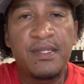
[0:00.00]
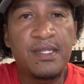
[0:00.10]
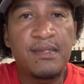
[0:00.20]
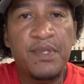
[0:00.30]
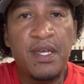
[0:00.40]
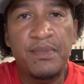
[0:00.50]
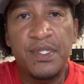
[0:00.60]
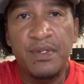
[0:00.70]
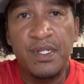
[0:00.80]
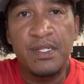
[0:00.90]
That sometimes
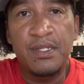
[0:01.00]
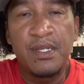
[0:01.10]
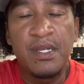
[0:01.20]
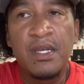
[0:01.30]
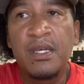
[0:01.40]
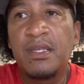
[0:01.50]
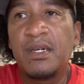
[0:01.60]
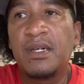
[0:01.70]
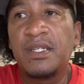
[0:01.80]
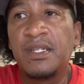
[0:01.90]
during
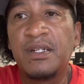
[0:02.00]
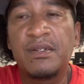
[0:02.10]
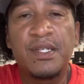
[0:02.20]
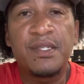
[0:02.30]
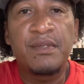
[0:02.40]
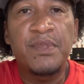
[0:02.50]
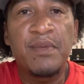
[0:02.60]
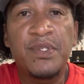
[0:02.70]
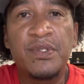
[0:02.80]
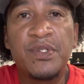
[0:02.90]
the year, that
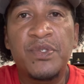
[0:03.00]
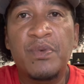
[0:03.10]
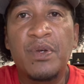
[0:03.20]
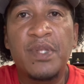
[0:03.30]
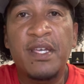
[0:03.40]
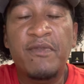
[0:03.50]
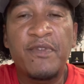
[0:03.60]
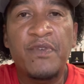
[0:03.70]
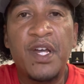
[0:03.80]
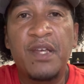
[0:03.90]
sometimes you just throw, like every
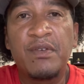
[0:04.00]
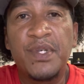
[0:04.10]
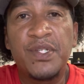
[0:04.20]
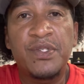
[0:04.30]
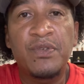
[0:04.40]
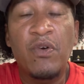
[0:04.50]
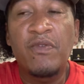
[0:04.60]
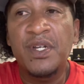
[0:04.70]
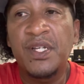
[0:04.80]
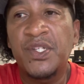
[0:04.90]
Friday we might just do
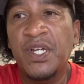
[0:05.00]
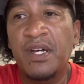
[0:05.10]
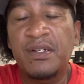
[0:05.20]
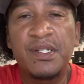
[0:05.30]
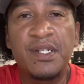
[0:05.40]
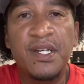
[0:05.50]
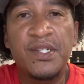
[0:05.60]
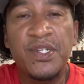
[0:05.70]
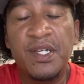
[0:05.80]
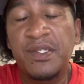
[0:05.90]
overhead shot or
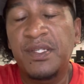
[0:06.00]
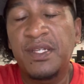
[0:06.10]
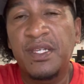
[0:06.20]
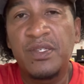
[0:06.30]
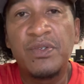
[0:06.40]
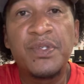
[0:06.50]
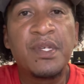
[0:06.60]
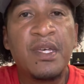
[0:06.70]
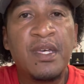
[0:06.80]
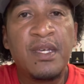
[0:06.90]
underhand shot, just to get used
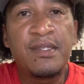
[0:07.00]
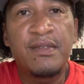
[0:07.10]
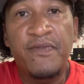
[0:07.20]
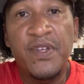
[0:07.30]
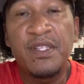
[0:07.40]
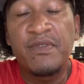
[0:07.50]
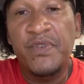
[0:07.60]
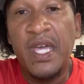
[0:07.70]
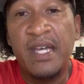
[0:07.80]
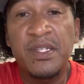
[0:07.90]
to the feeling of
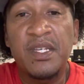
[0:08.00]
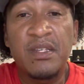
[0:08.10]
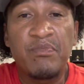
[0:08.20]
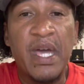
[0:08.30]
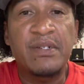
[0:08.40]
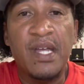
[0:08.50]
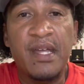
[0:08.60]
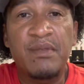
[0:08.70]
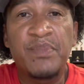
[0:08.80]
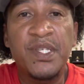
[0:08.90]
actually getting better at
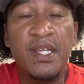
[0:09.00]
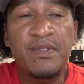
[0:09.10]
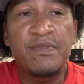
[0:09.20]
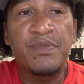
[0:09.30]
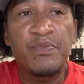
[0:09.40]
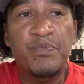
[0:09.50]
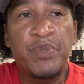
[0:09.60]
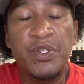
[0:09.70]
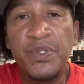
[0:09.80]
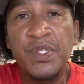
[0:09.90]
it. Besides just
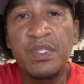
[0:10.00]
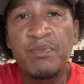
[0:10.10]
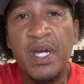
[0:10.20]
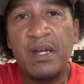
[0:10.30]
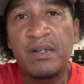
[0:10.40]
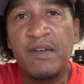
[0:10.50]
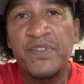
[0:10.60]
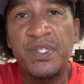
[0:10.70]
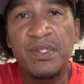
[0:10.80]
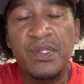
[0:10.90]
producing the power,
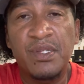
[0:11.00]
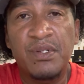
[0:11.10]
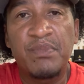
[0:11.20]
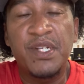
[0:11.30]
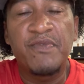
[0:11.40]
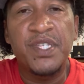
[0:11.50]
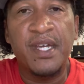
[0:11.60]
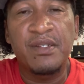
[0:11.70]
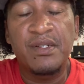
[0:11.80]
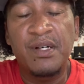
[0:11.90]
obviously there's a little bit of a
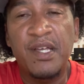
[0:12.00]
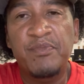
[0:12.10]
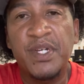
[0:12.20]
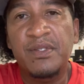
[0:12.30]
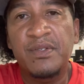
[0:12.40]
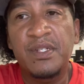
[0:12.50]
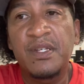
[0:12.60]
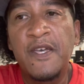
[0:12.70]
technical aspect to it.